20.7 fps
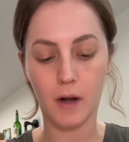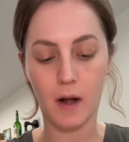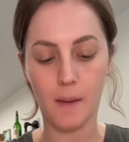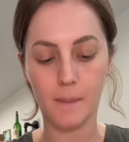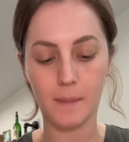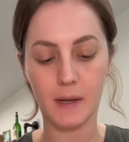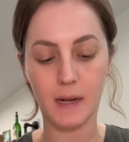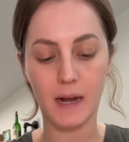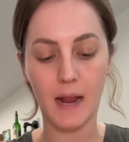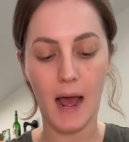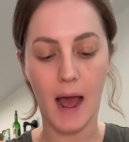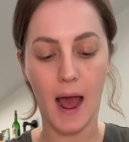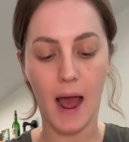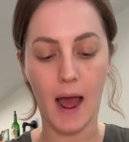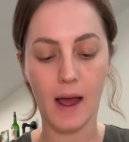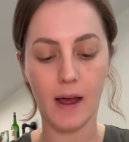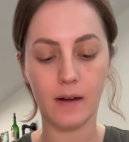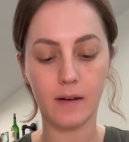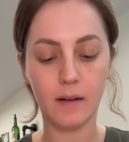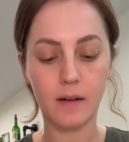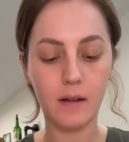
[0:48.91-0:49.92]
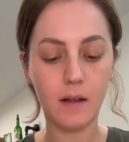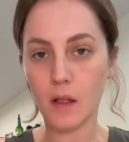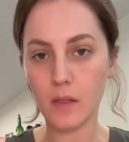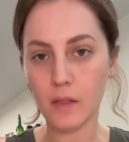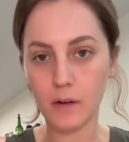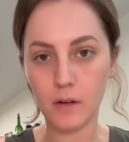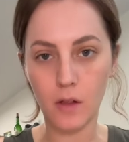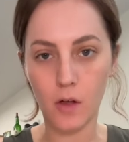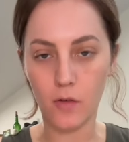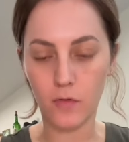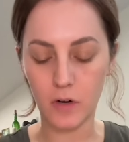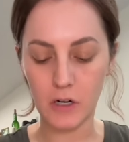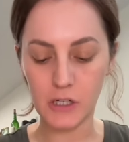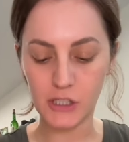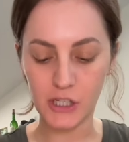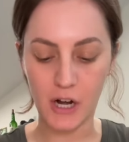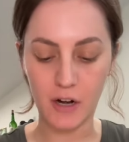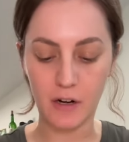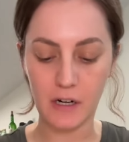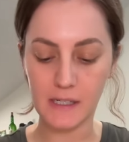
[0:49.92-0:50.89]
I'm gonna add a little over a
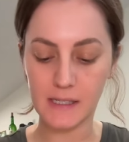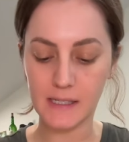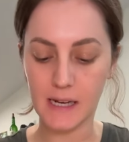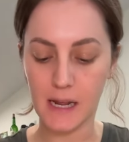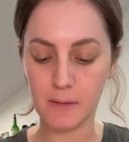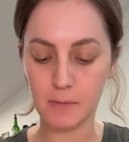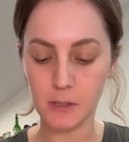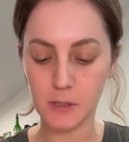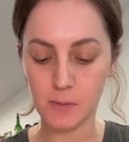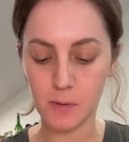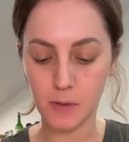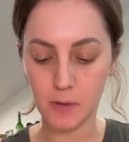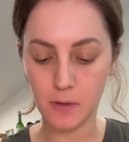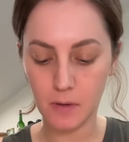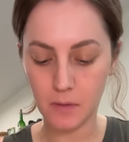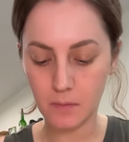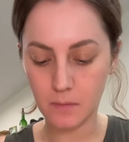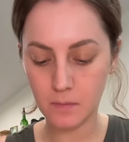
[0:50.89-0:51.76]
generous tablespoon.